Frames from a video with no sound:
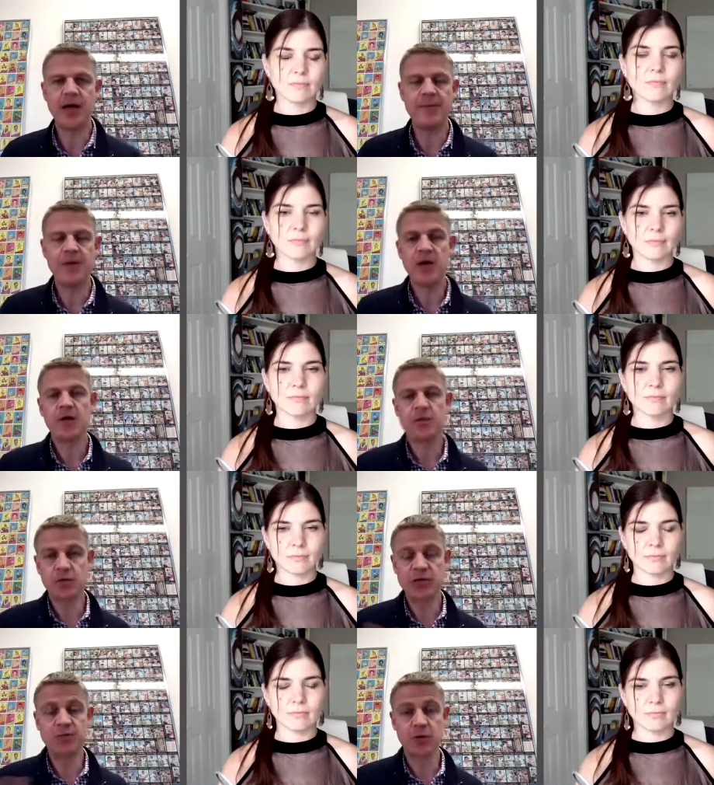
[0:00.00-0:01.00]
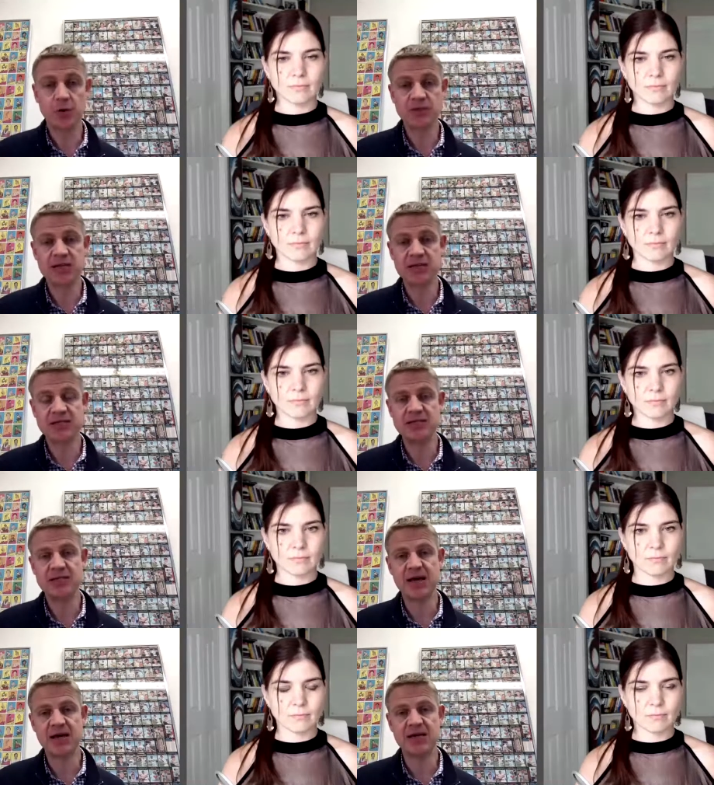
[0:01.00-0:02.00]
Speaker 1: Um, Twitch processes
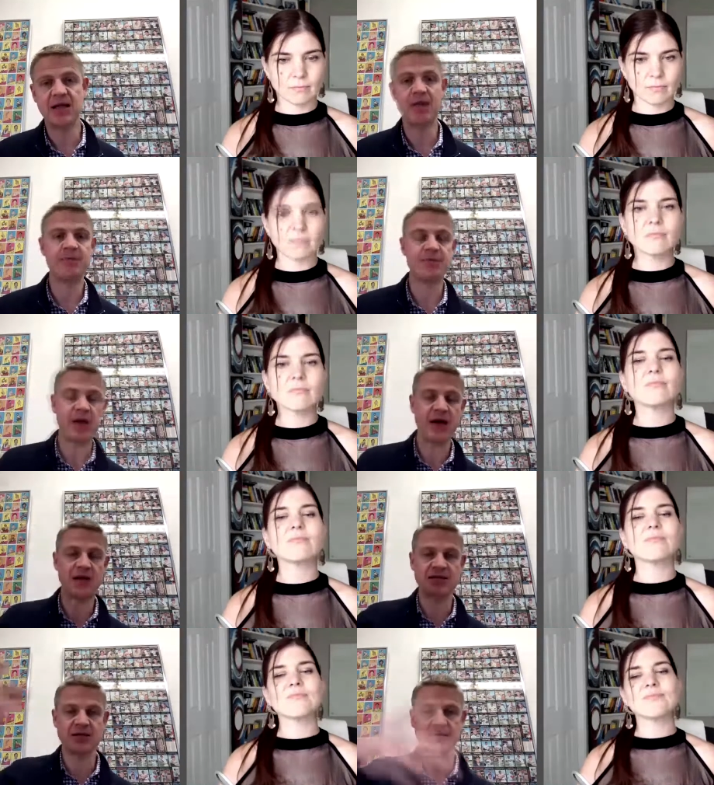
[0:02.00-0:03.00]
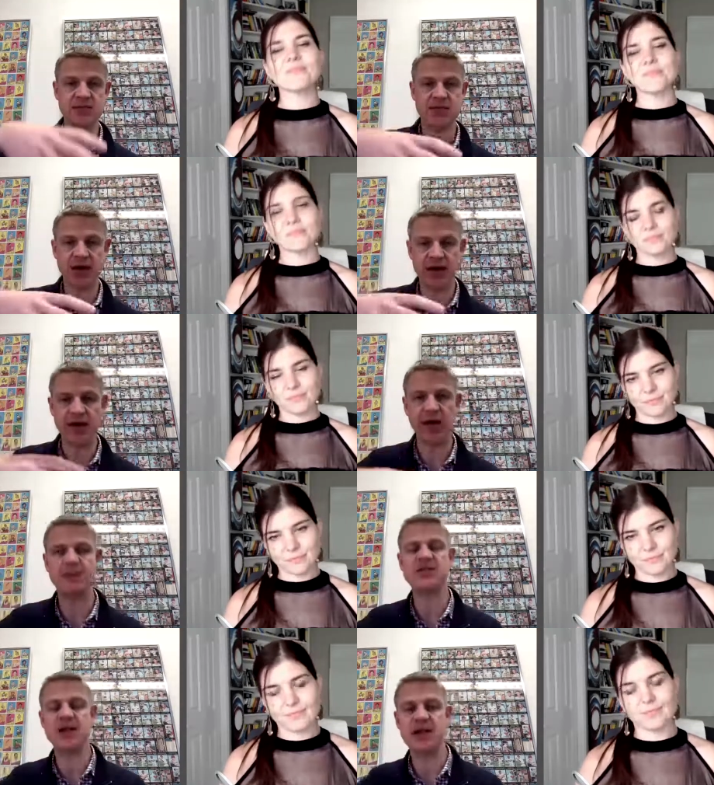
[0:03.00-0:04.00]
that and then passes uh, a
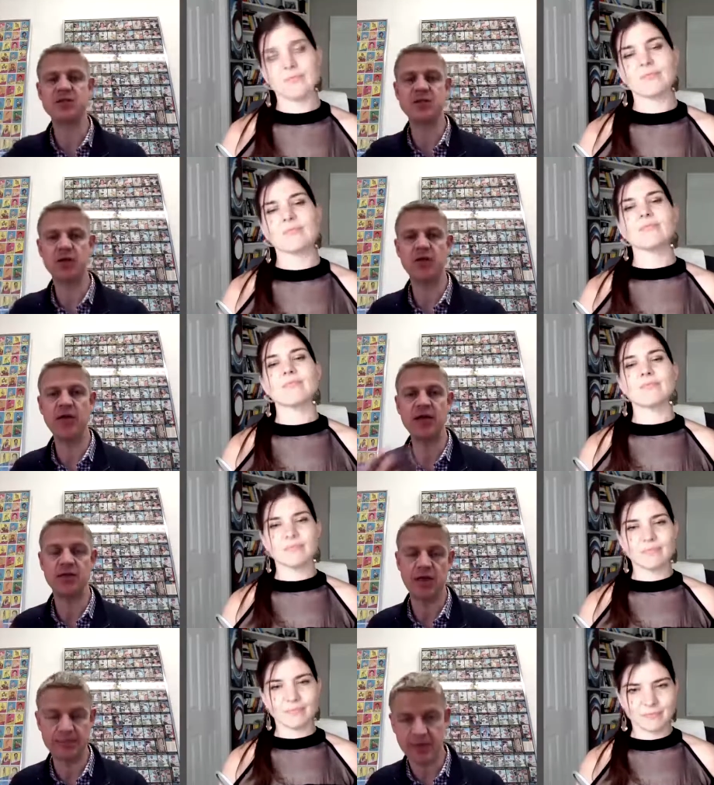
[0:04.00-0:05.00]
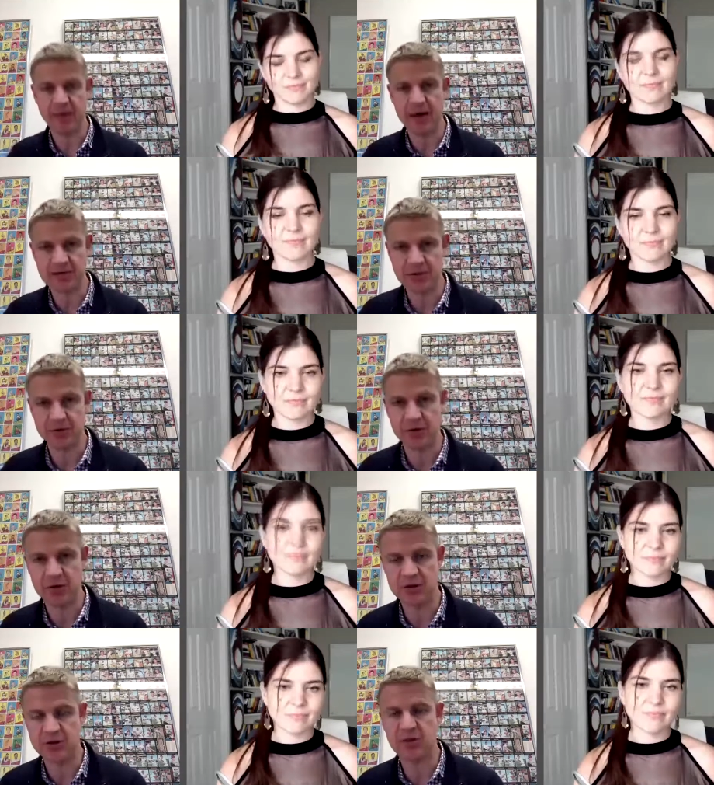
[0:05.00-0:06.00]
percentage. You know, they, they they pass it through to
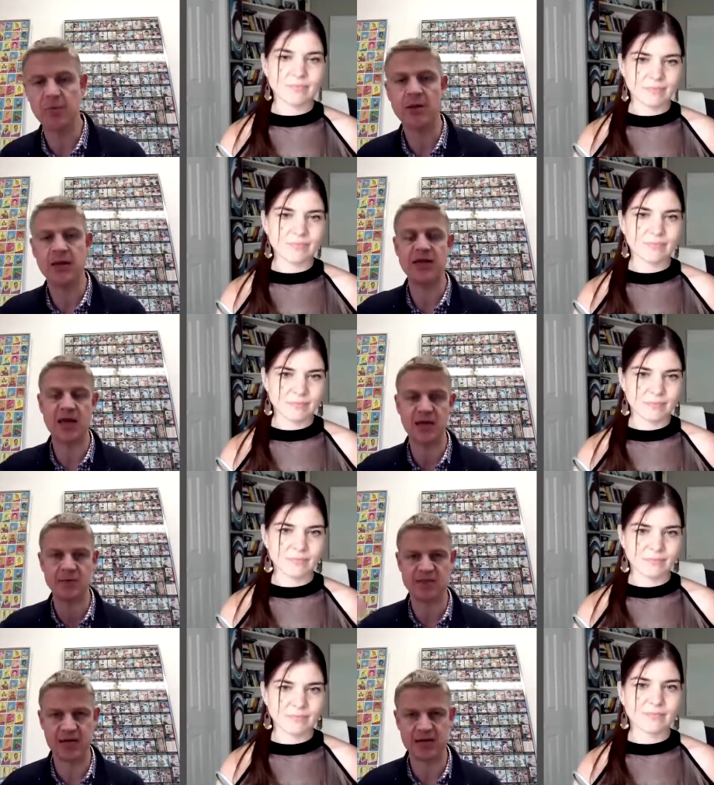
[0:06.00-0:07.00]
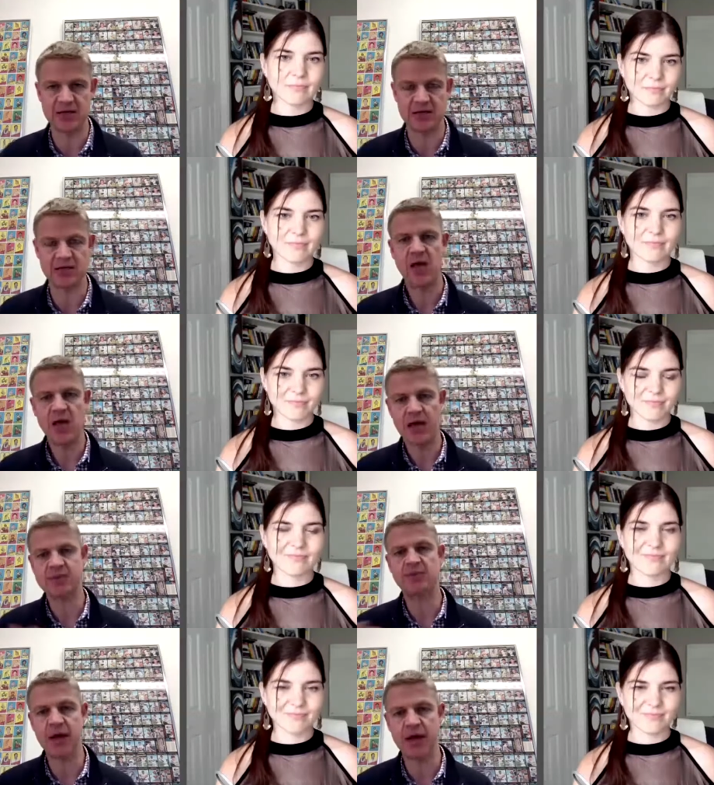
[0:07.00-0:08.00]
the streamer and they take a percentage as a